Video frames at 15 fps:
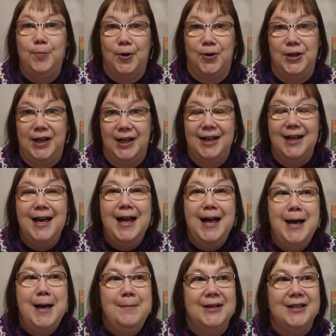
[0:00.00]
body.
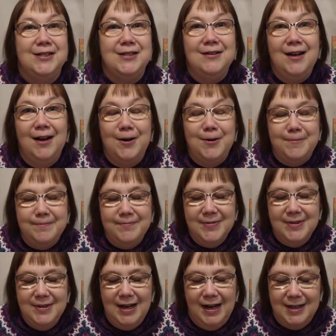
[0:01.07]
Because
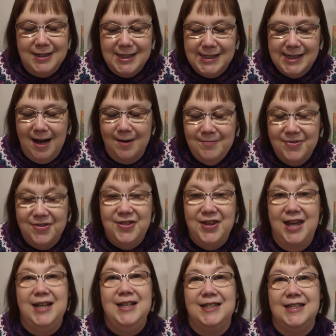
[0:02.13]
there are some
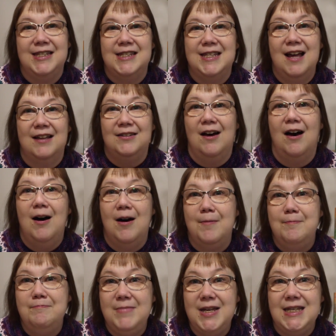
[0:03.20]
things that are
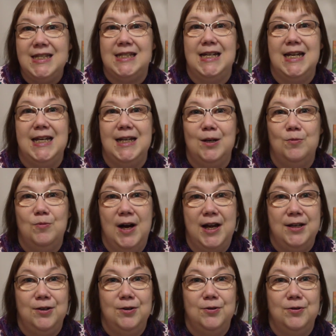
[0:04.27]
missing
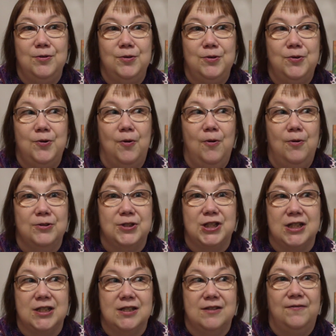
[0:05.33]
when you draw
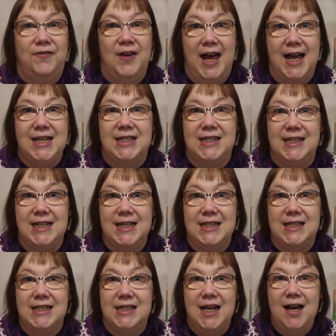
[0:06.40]
just
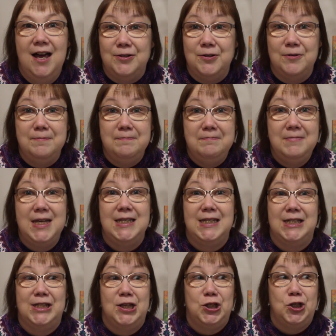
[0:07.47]
faces. You
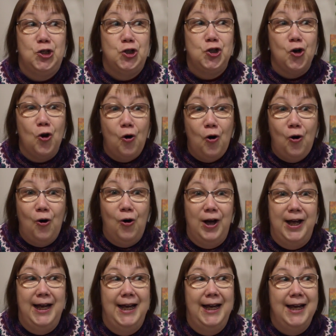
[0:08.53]
miss the
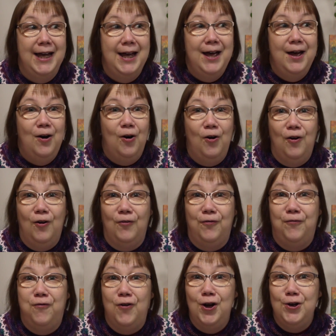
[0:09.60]
joy
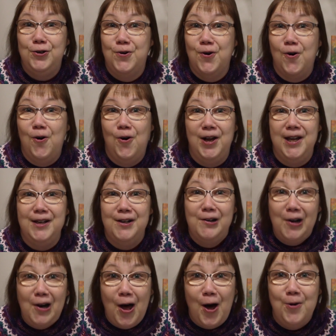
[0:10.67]
of drawing
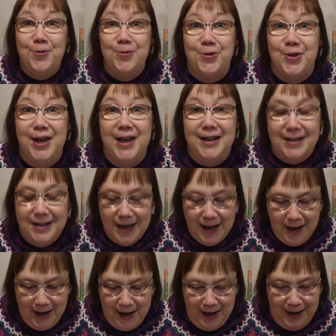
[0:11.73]
clothing.
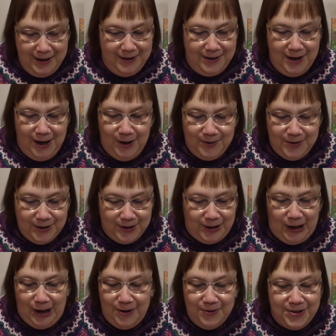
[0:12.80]
The
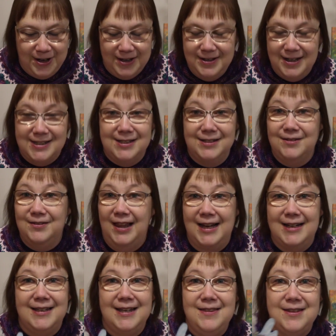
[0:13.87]
clothing doesn't,
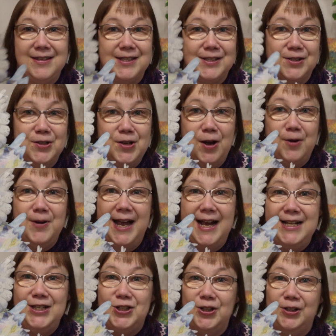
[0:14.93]
like in this snow
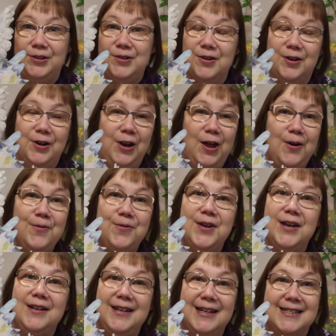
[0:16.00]
angel, the
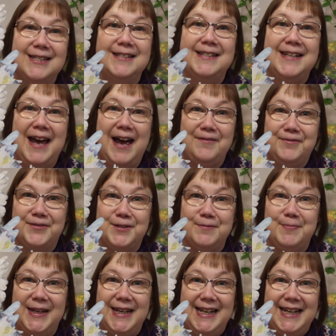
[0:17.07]
clothing doesn't have to
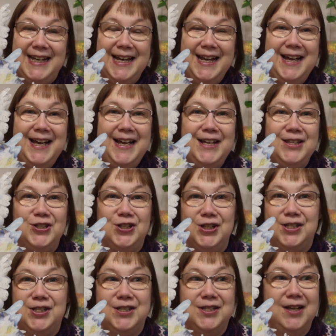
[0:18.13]
be
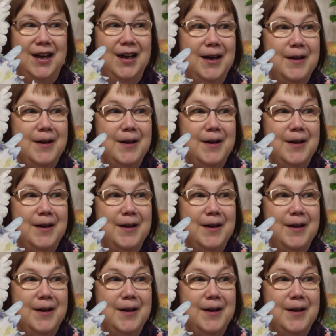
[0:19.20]
just,